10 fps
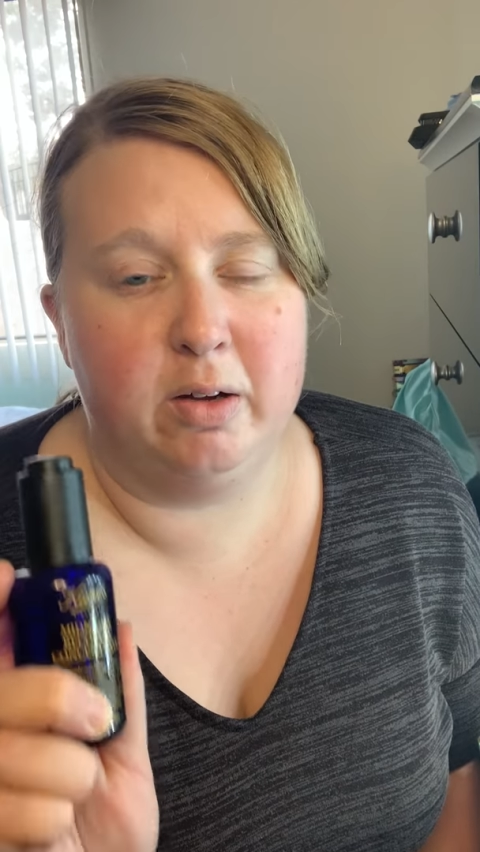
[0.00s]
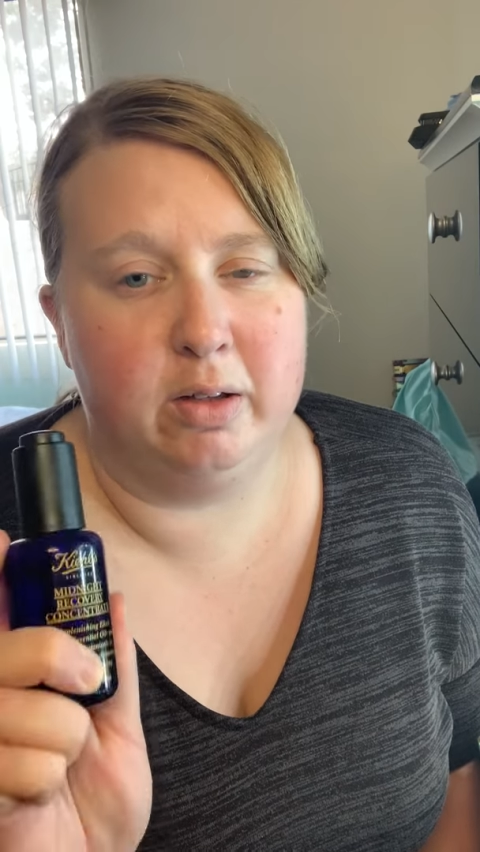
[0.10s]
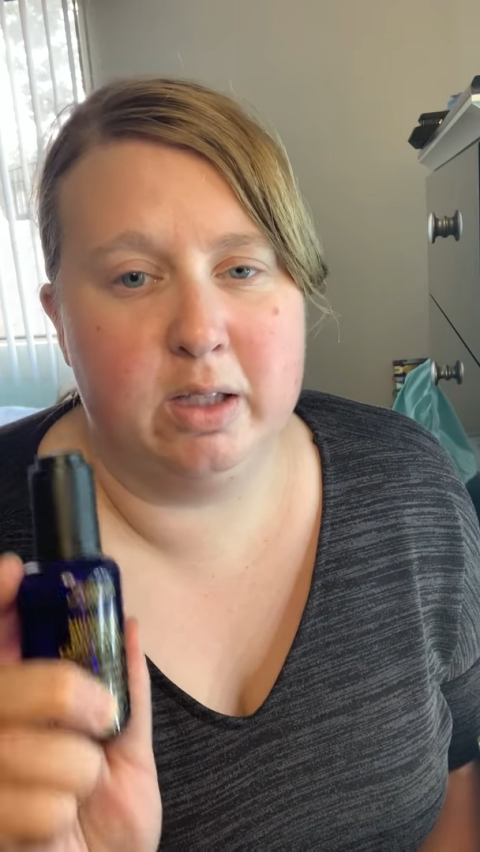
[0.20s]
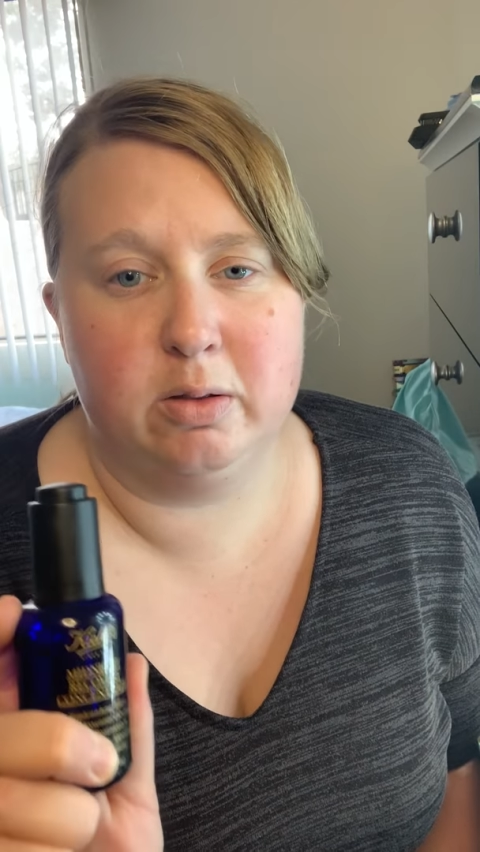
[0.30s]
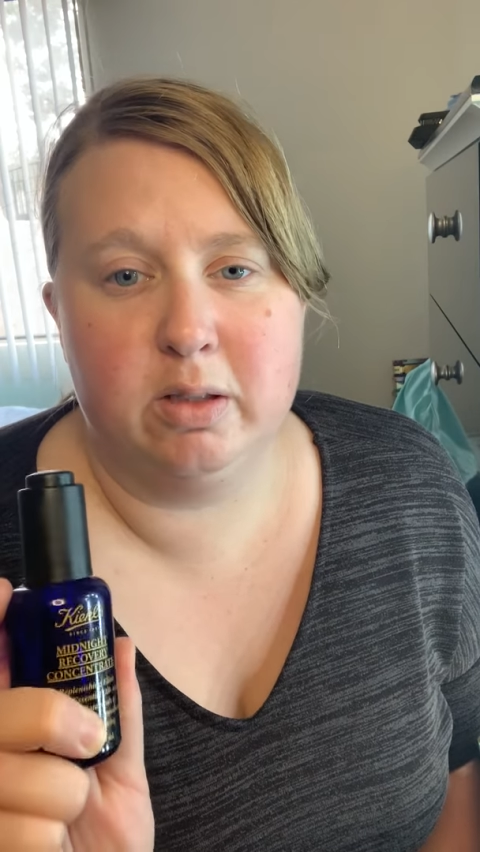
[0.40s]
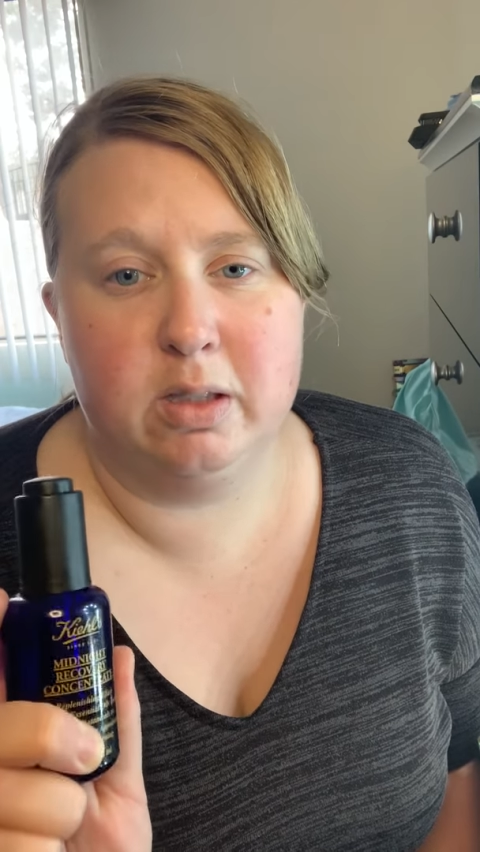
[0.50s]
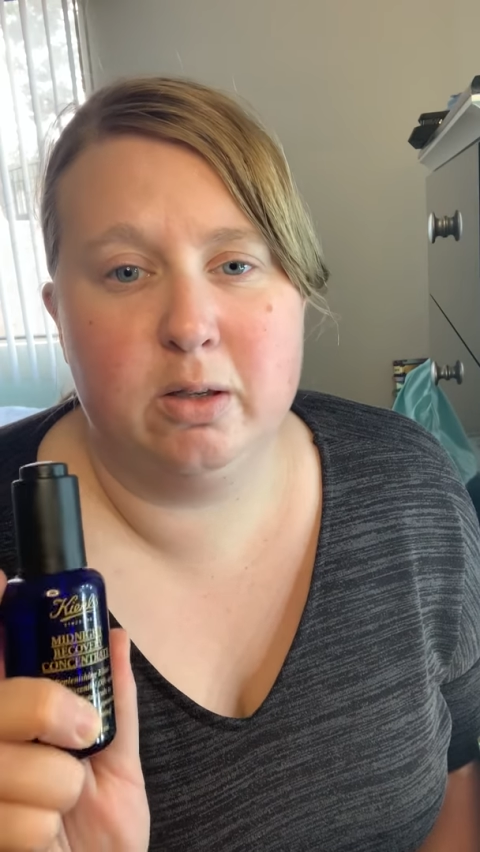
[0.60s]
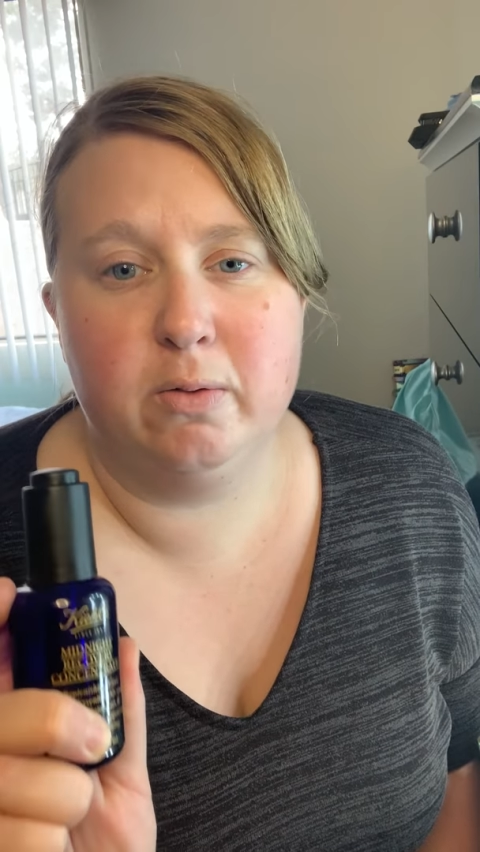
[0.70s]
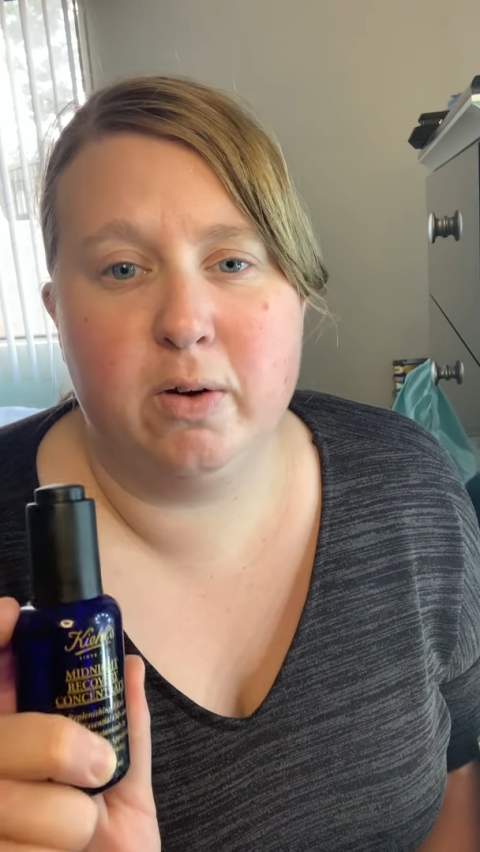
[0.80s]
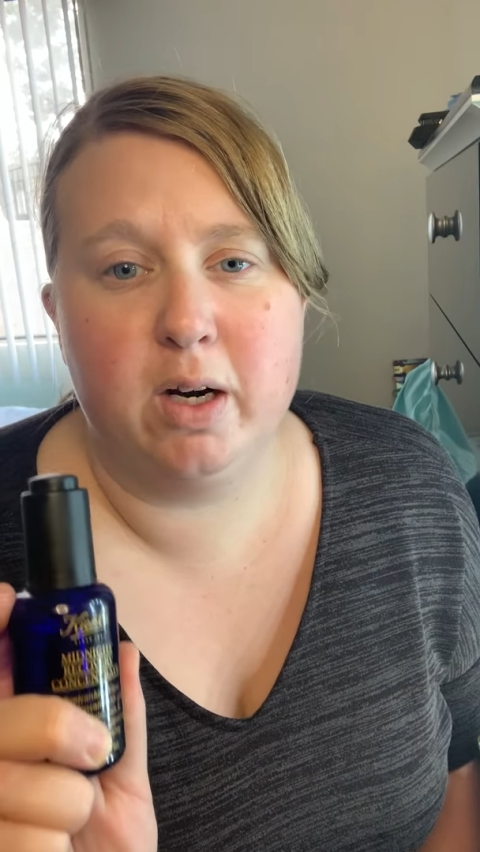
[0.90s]
and this one
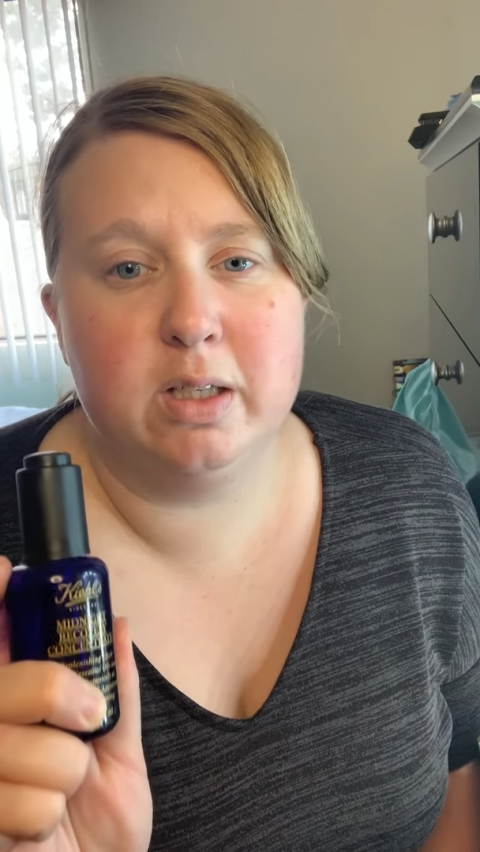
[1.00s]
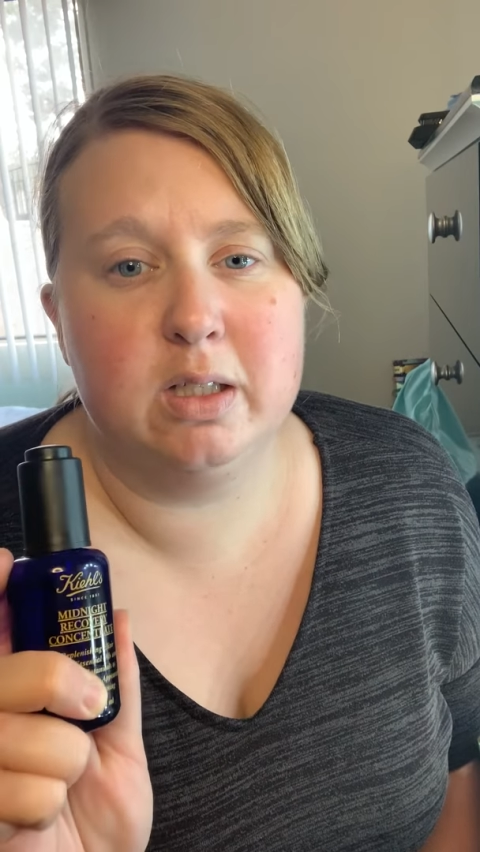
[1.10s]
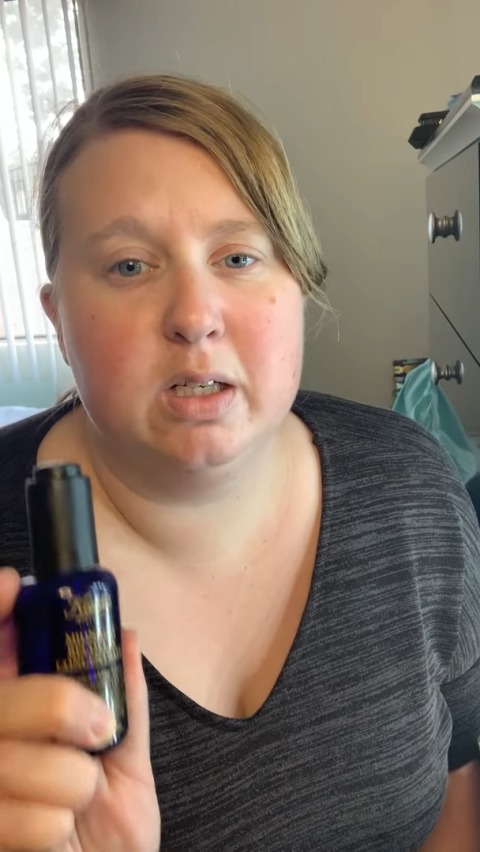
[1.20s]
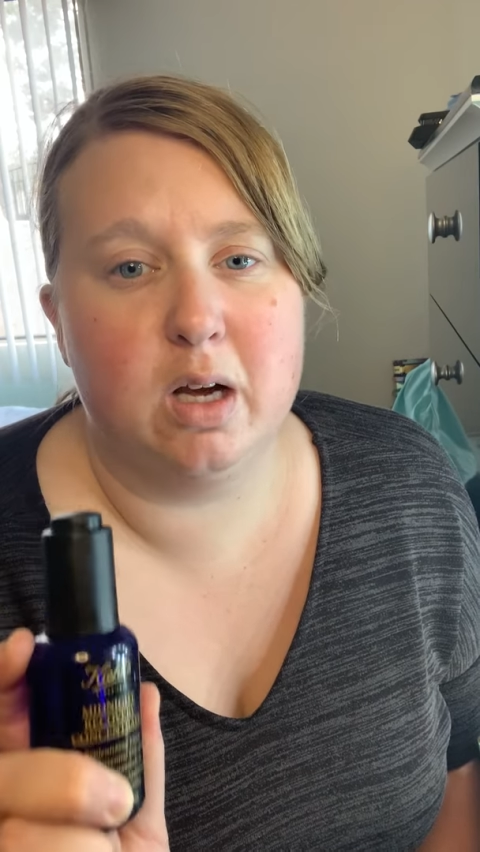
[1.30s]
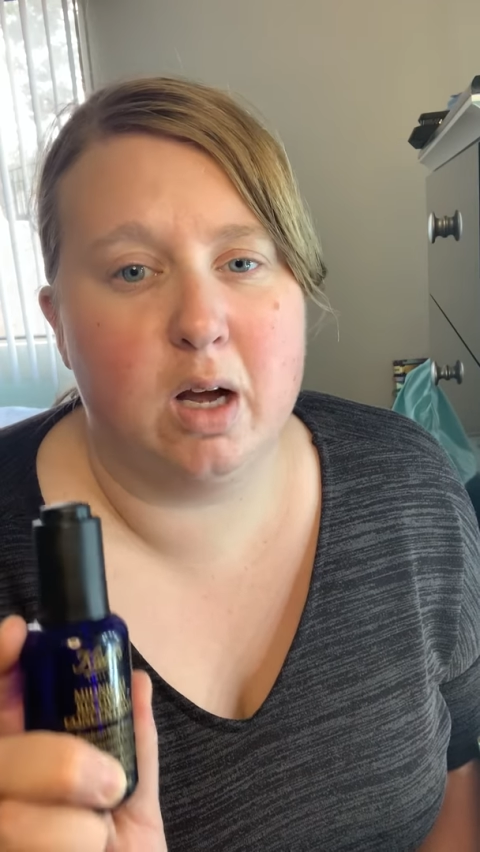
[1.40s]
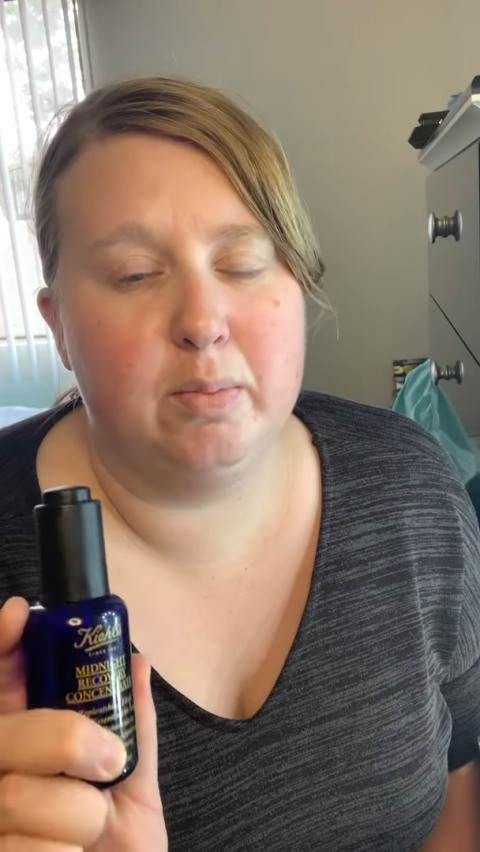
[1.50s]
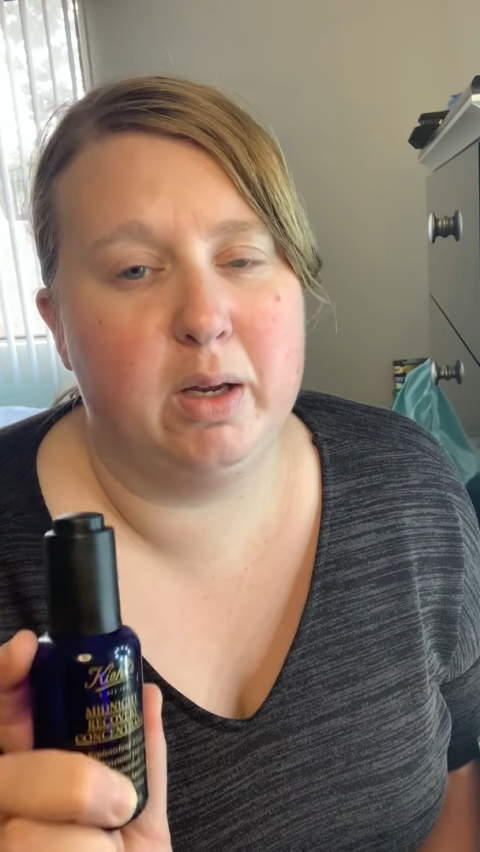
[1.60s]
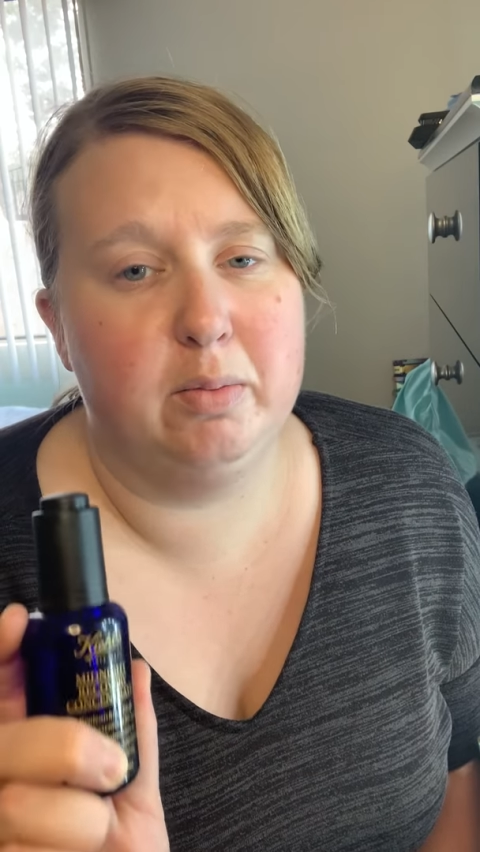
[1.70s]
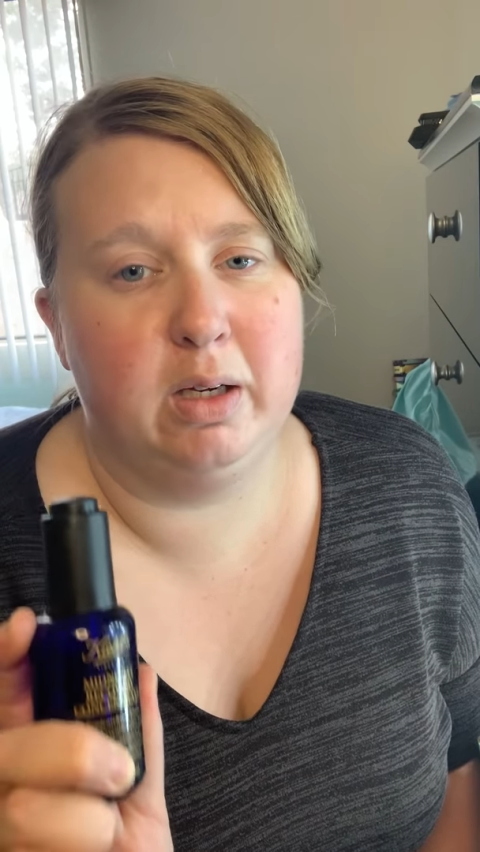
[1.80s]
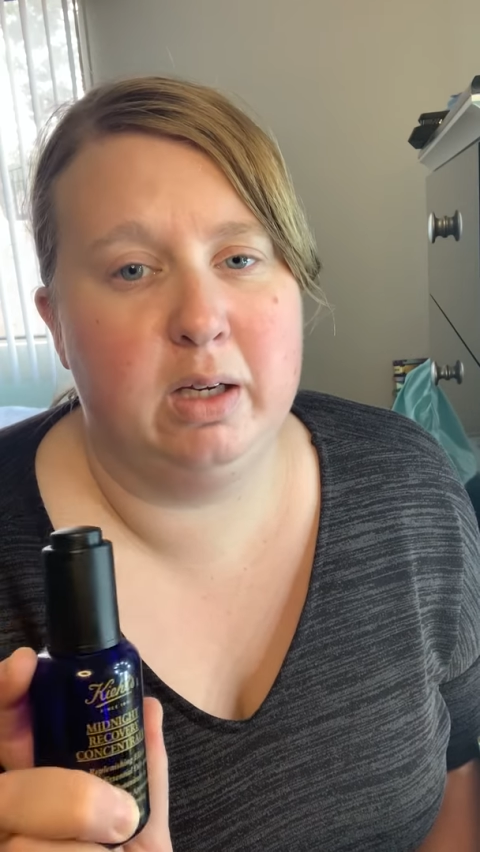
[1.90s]
so far has not
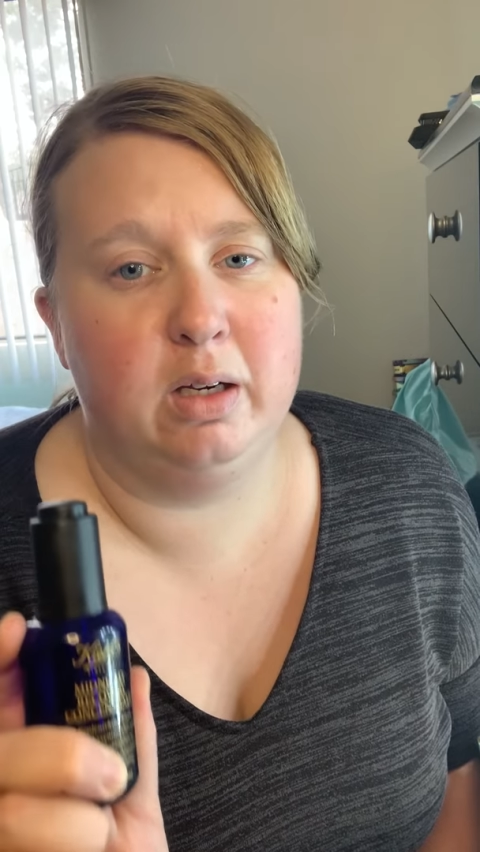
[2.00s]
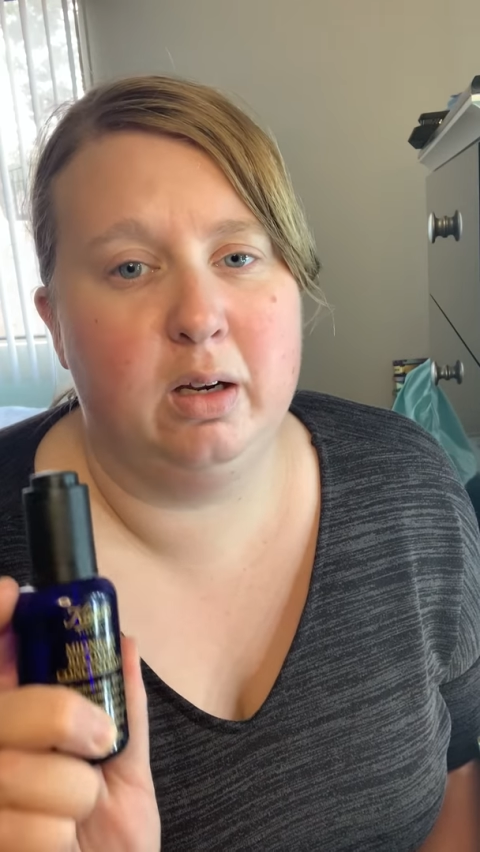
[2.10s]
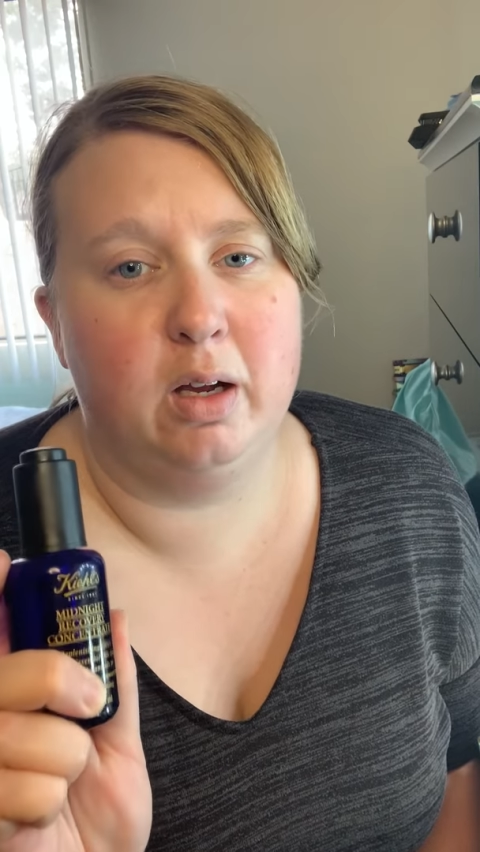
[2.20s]
made me